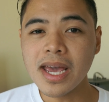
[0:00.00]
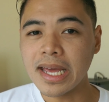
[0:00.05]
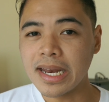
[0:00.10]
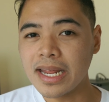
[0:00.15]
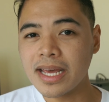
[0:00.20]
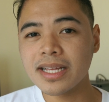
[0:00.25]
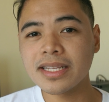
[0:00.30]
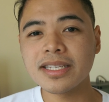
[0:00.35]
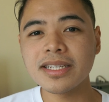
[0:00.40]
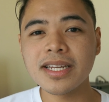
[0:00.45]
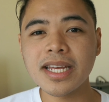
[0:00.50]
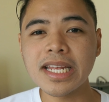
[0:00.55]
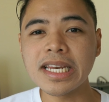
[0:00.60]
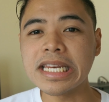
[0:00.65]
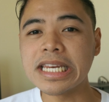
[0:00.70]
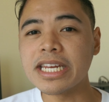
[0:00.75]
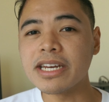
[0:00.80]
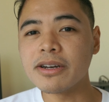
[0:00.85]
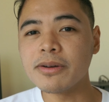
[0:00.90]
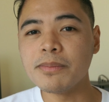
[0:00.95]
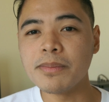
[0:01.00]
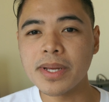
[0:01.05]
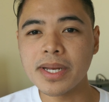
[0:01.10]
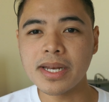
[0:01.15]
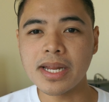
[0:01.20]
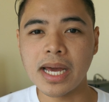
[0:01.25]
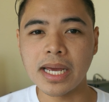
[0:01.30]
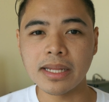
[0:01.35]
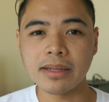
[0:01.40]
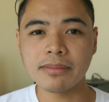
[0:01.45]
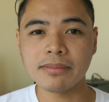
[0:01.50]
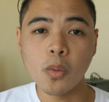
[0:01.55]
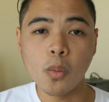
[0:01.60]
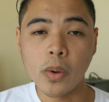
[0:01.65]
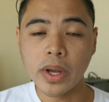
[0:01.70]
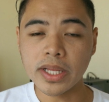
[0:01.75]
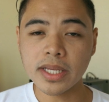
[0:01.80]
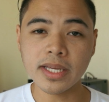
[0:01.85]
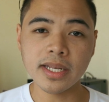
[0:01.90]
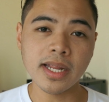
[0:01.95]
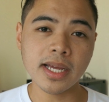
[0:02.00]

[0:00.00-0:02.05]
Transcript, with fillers: and end the day near midnight. When